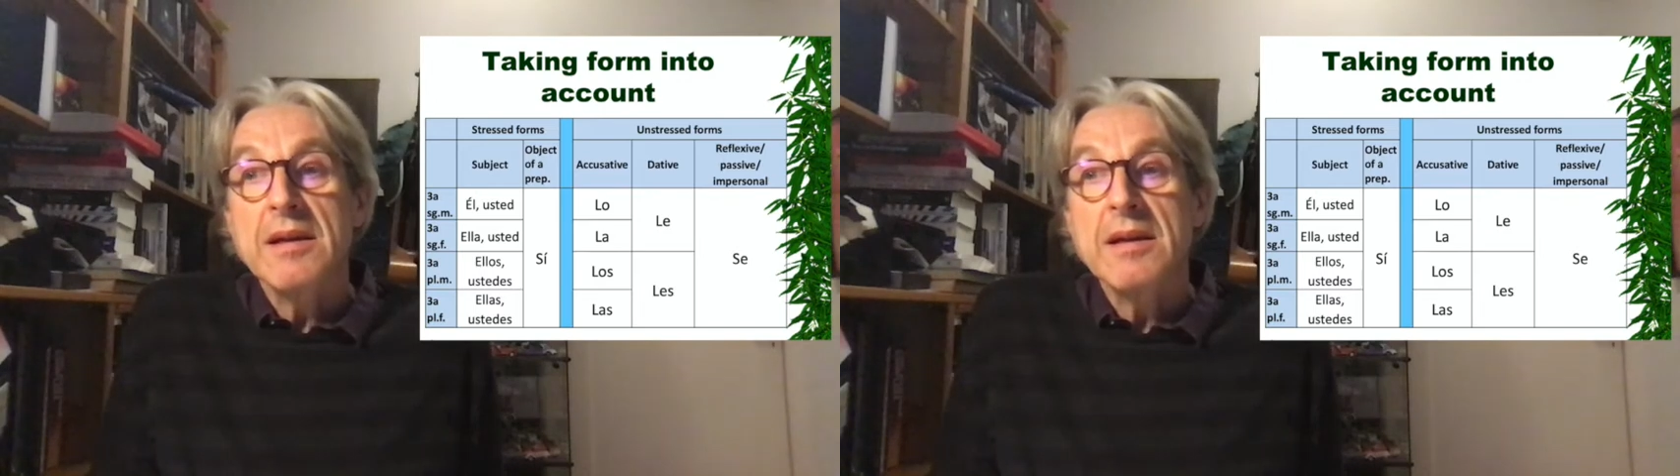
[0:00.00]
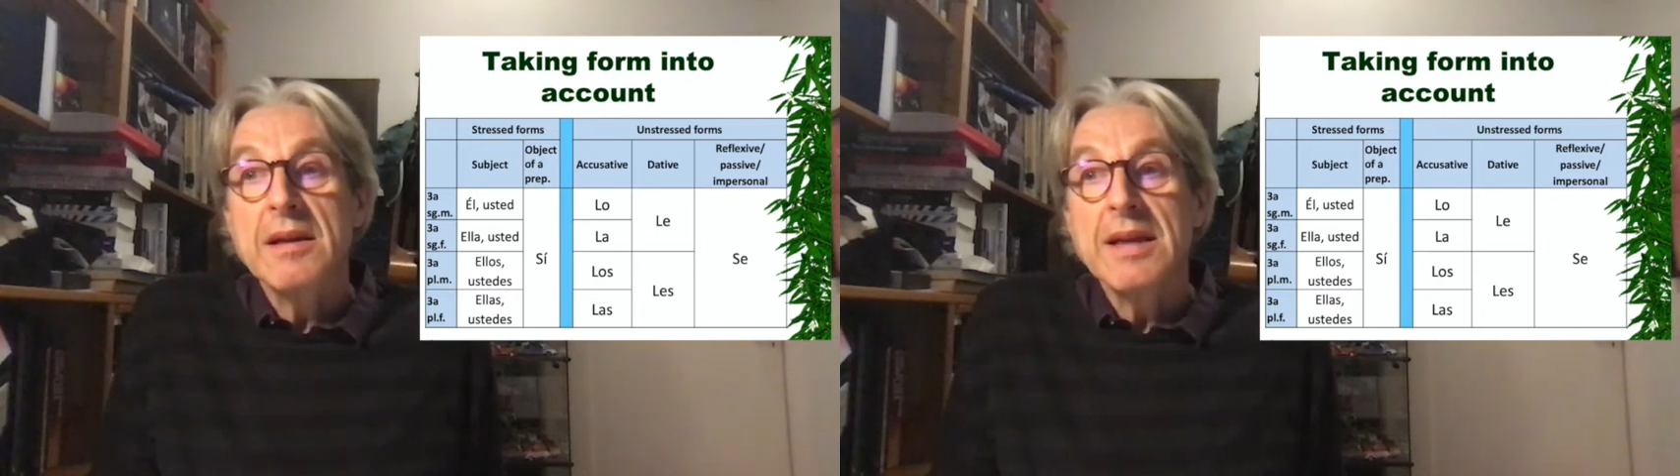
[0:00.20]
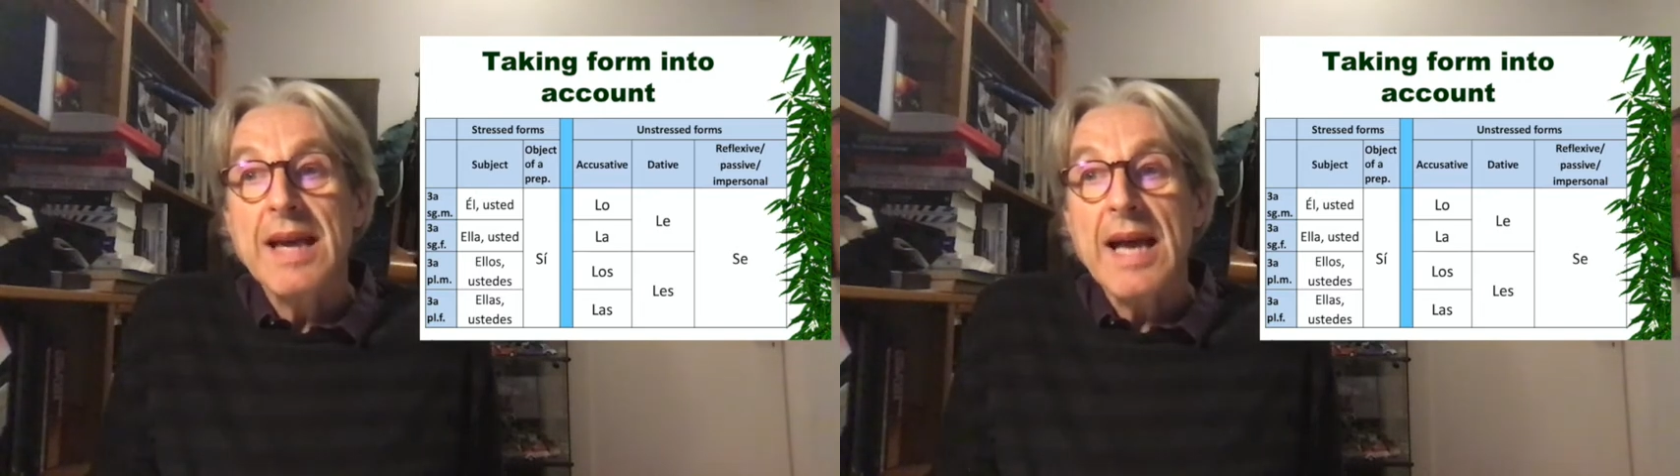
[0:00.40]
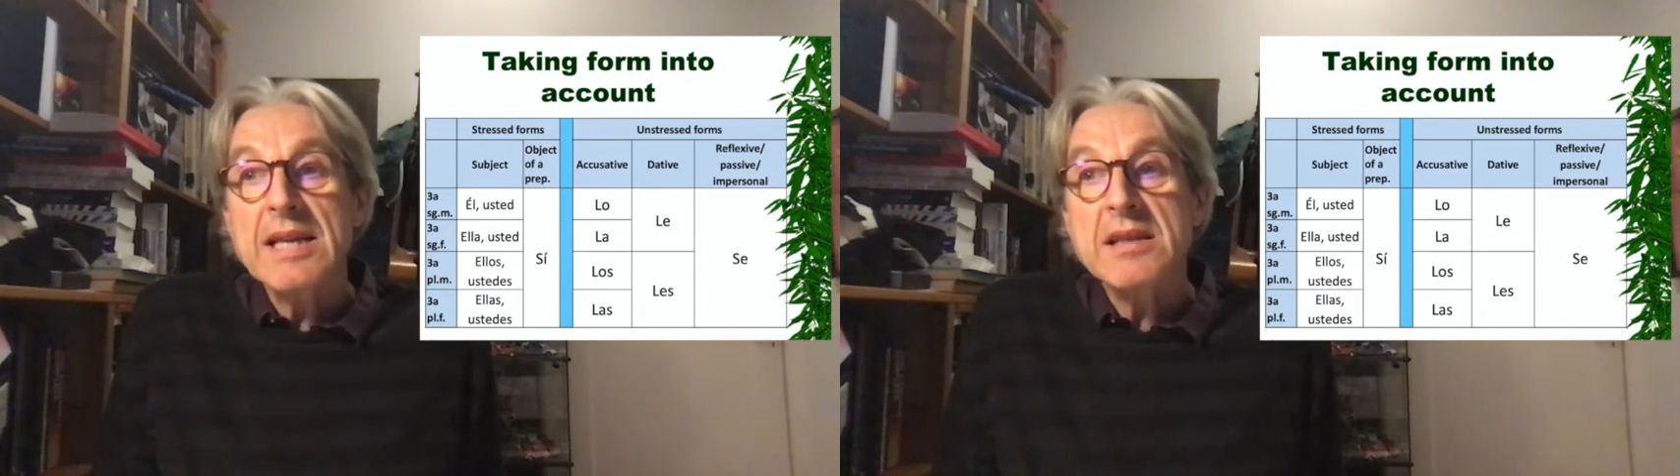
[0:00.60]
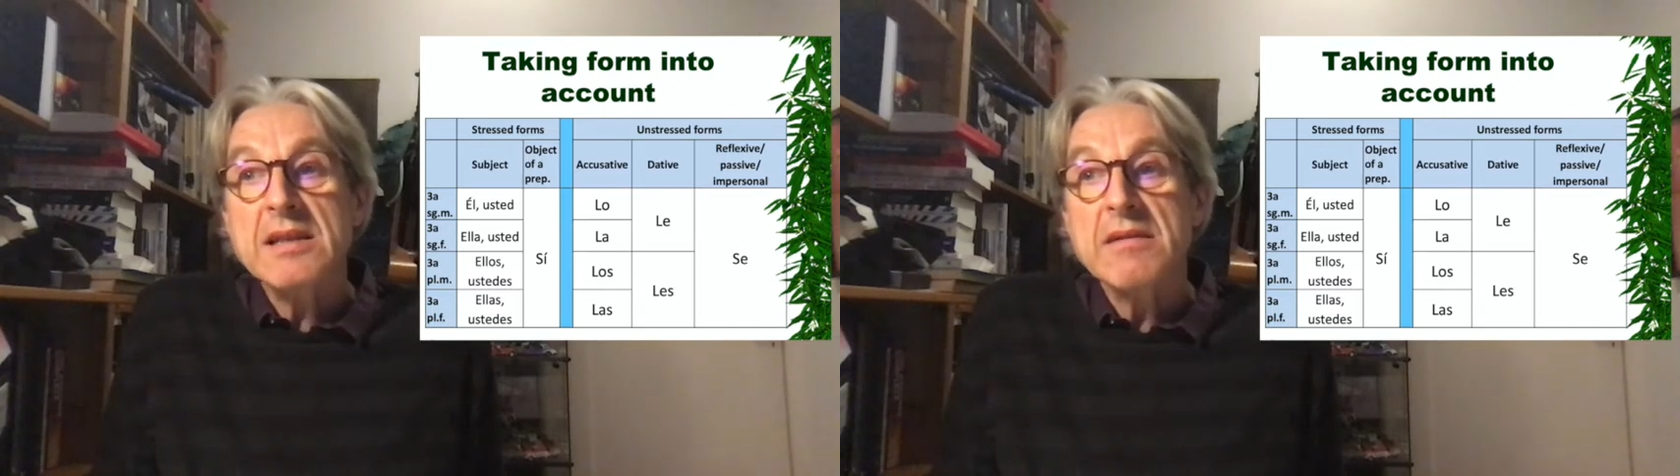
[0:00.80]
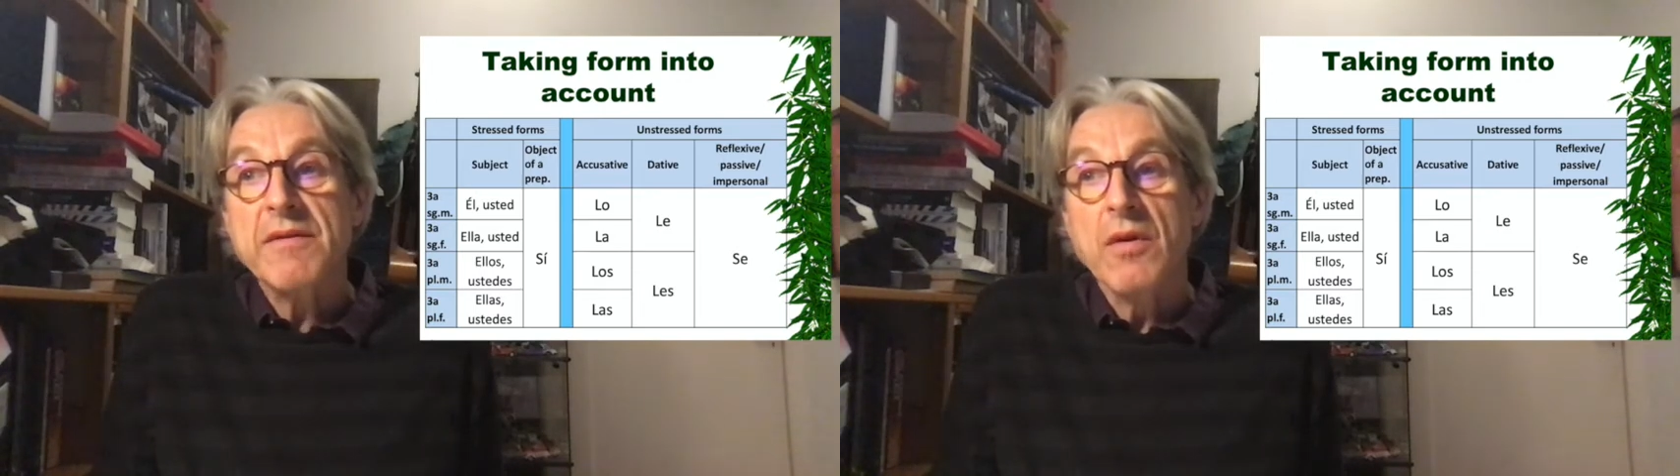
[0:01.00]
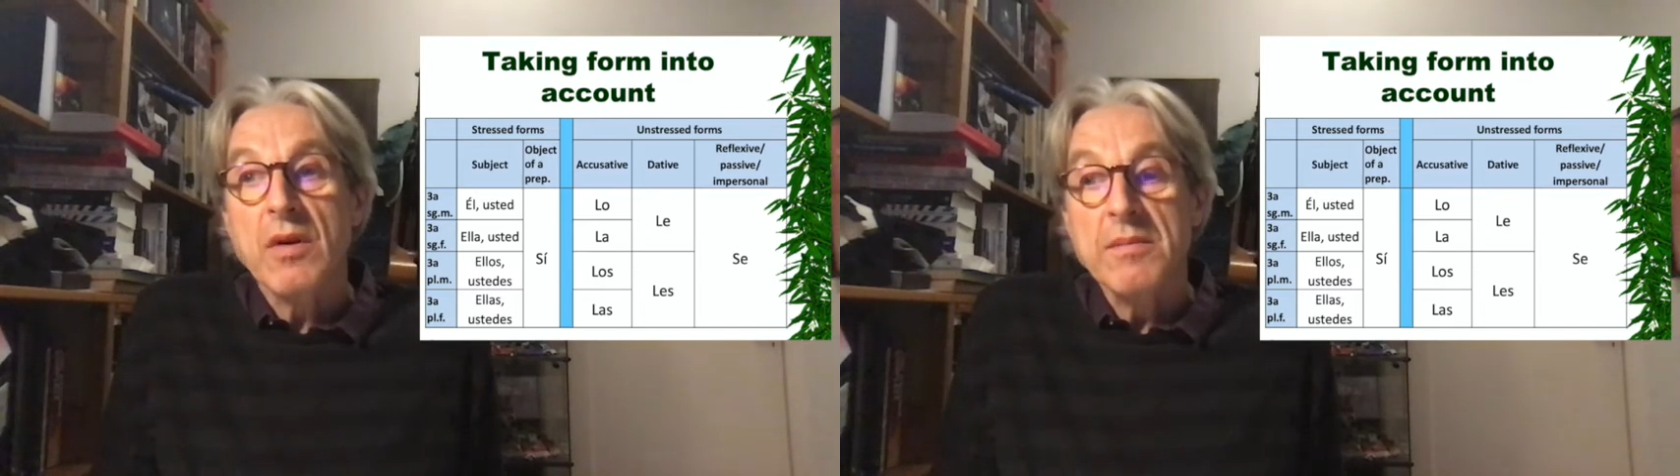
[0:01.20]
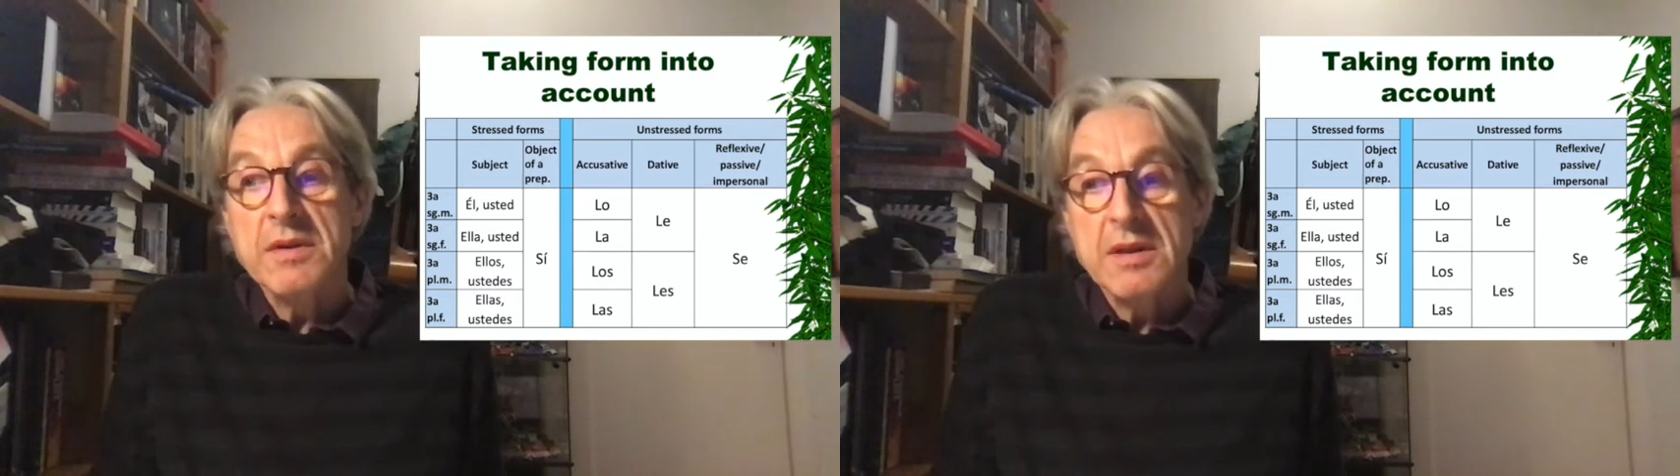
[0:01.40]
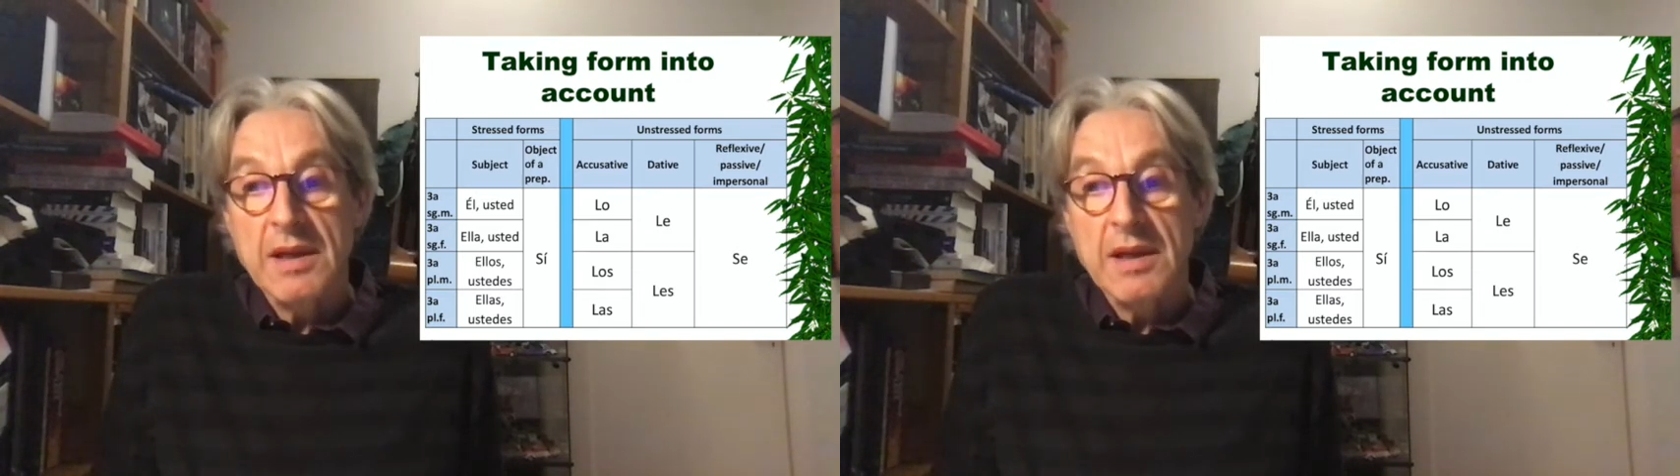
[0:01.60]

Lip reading: the S forms,